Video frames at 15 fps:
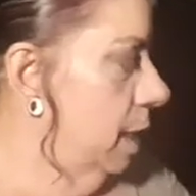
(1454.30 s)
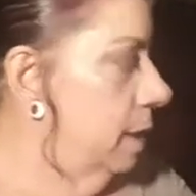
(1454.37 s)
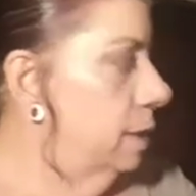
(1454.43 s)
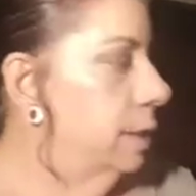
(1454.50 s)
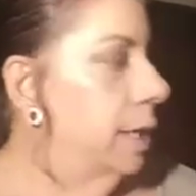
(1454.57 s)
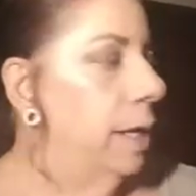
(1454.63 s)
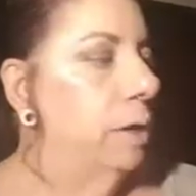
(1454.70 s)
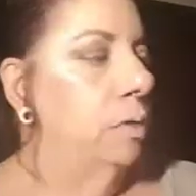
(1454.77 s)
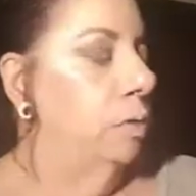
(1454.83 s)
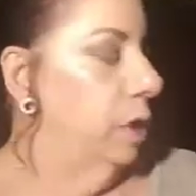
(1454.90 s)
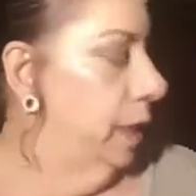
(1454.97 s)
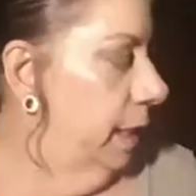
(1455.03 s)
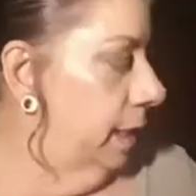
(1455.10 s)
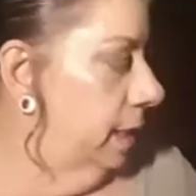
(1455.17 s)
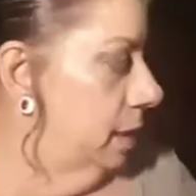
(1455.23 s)
now
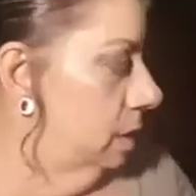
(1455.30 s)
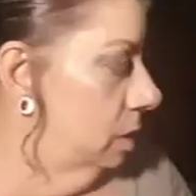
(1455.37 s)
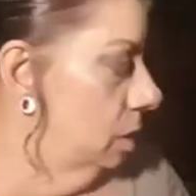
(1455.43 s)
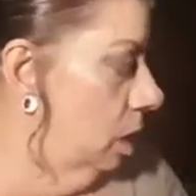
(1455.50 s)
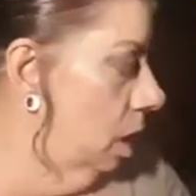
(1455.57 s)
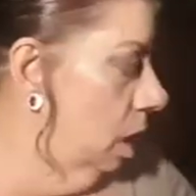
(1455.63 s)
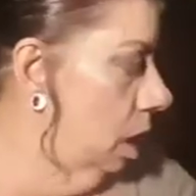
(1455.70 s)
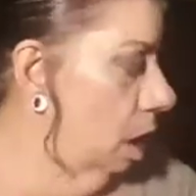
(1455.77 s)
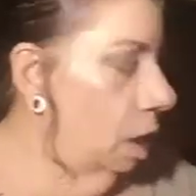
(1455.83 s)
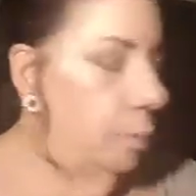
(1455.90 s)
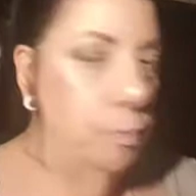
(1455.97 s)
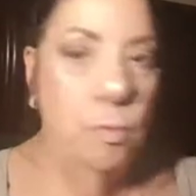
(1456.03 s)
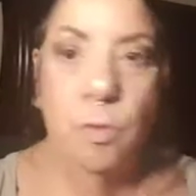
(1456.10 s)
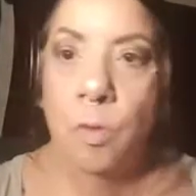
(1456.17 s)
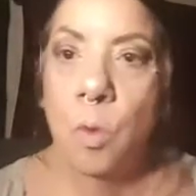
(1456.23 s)
it is
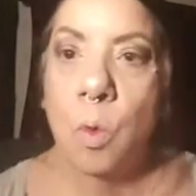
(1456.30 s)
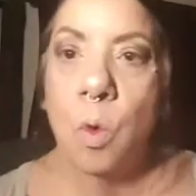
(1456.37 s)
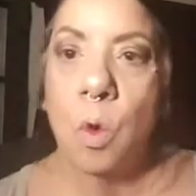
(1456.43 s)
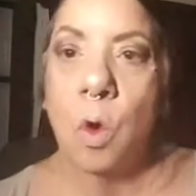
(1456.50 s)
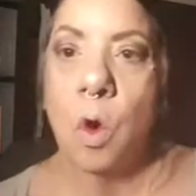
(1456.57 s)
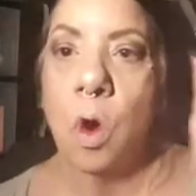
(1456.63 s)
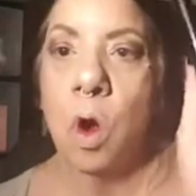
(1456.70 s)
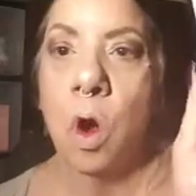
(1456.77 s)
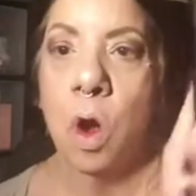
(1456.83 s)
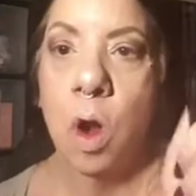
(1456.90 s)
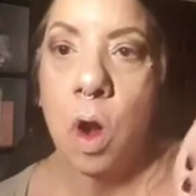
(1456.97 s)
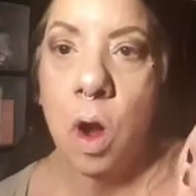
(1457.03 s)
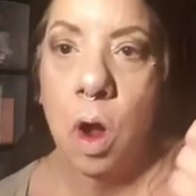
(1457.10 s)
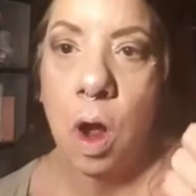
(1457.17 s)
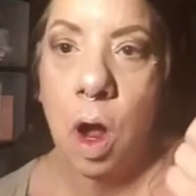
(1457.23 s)
time for
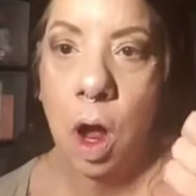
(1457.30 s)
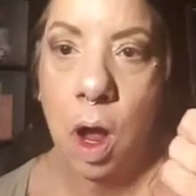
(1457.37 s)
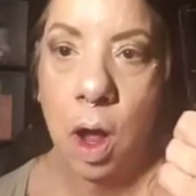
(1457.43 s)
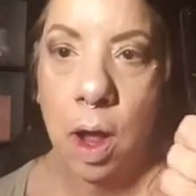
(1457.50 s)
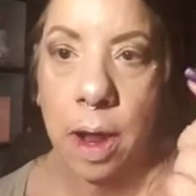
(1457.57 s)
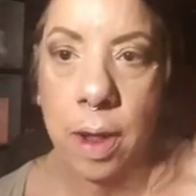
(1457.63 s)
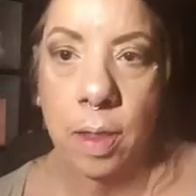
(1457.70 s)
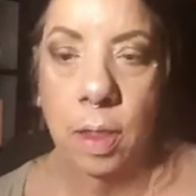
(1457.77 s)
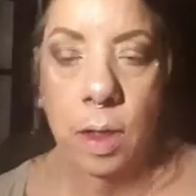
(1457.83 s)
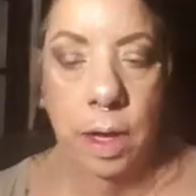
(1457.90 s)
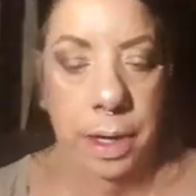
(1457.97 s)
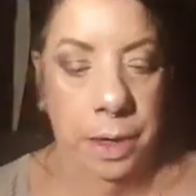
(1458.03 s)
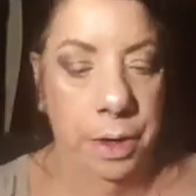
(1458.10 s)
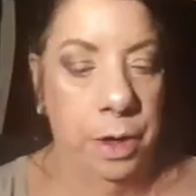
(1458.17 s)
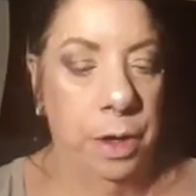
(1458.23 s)

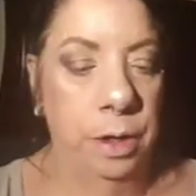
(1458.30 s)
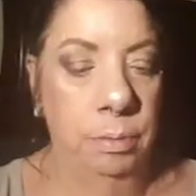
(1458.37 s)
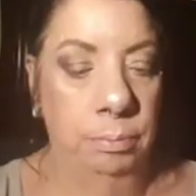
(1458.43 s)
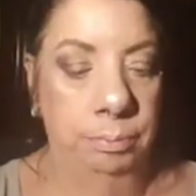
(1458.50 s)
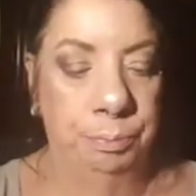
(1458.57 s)
eyeliner.